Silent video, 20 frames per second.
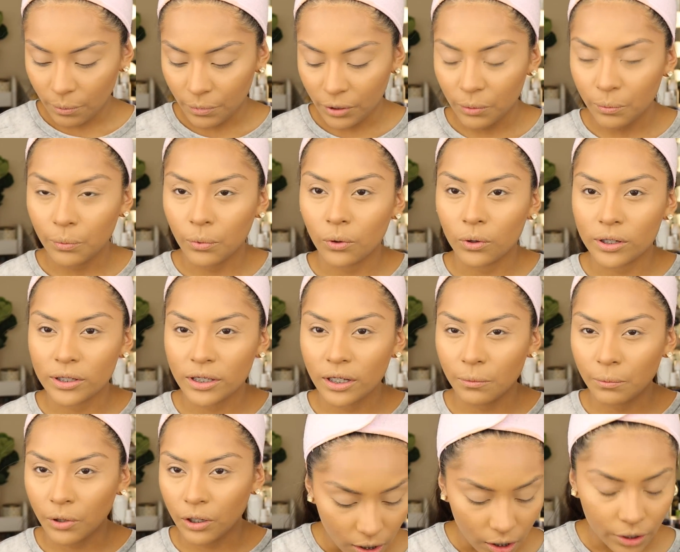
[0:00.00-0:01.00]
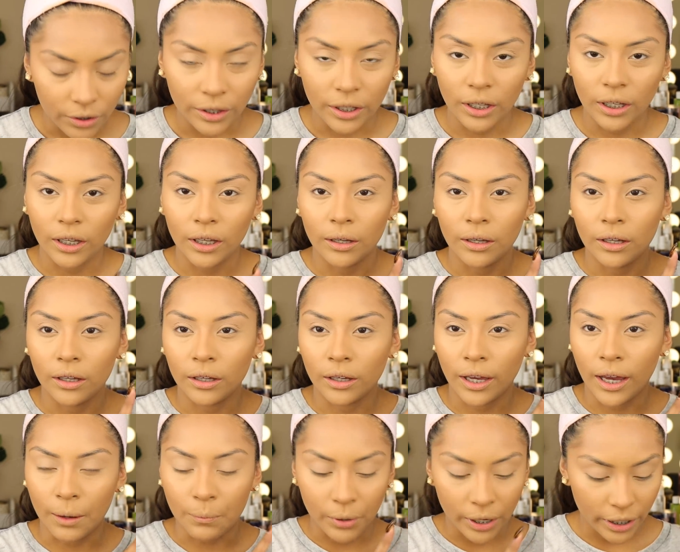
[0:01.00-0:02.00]
I'm going to pour some on the
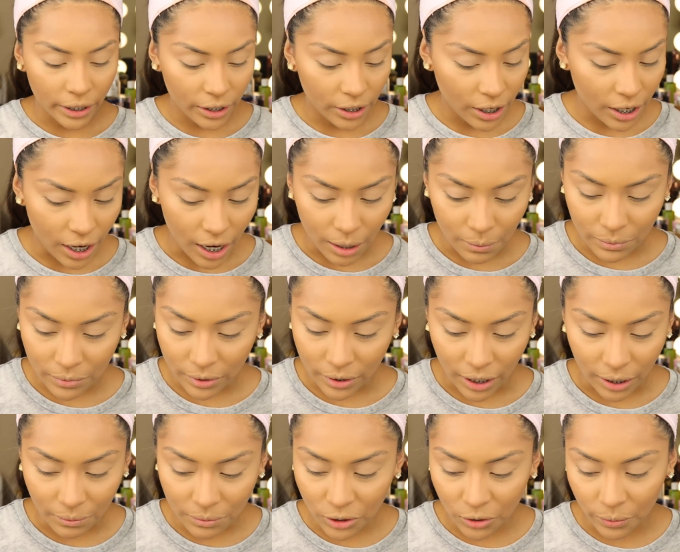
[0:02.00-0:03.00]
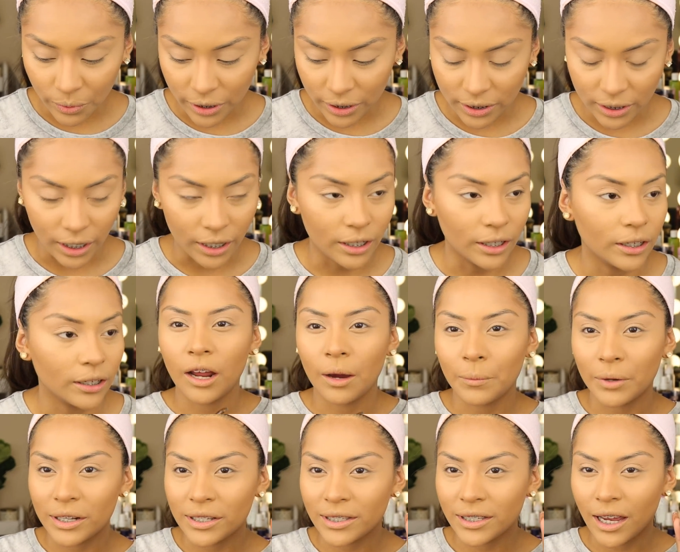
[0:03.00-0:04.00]
cap right here. I'm super excited. Now
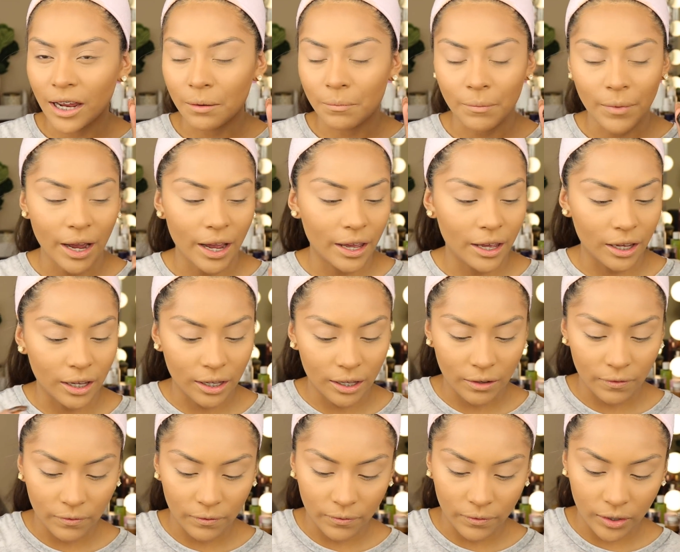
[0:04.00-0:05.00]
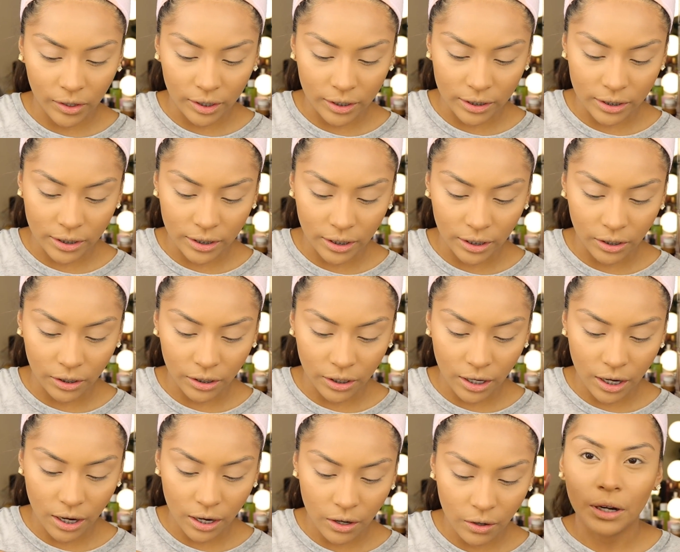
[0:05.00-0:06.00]
I'm going to set my
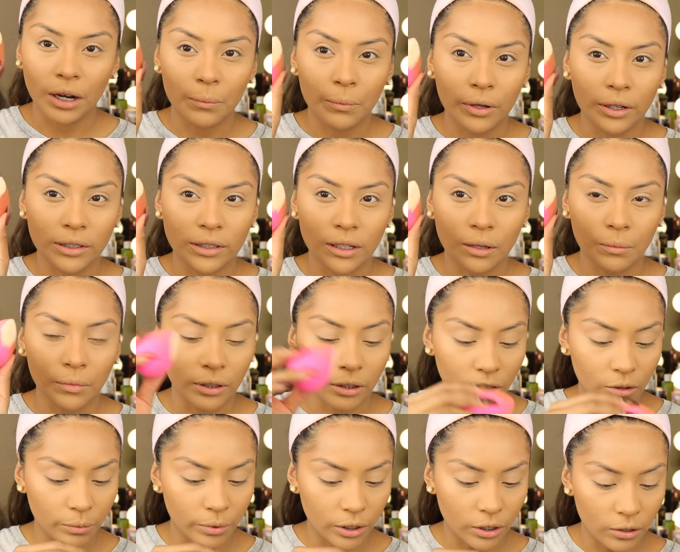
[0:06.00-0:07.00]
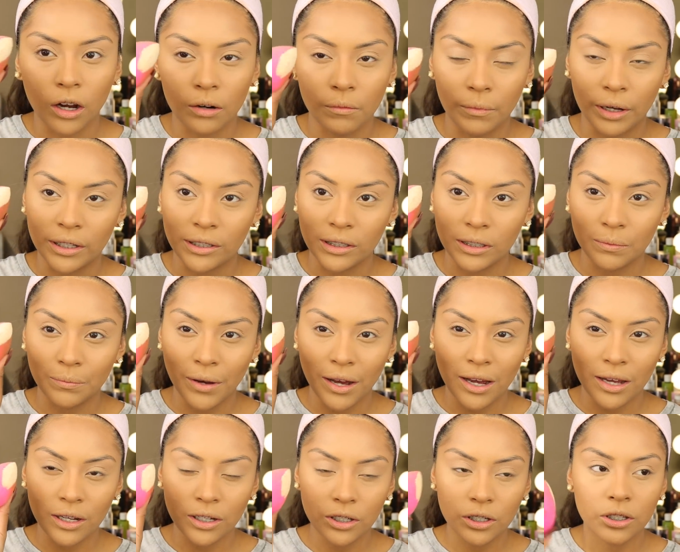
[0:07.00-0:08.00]
concealer. I'm going to put some a little bit on my
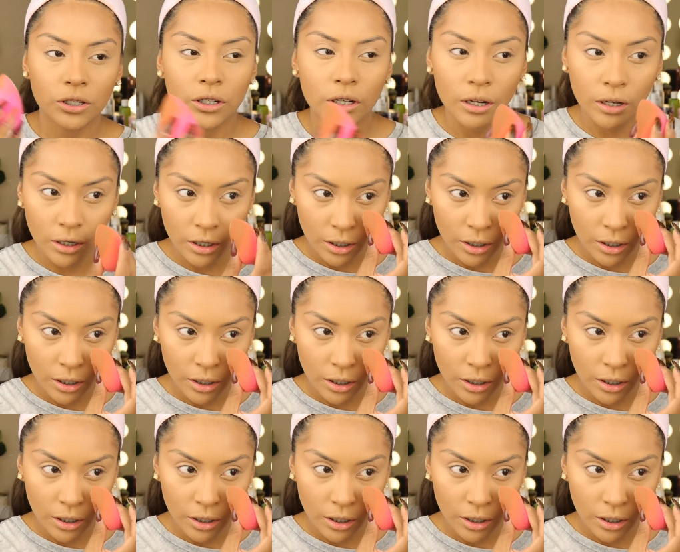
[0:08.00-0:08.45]
sponge.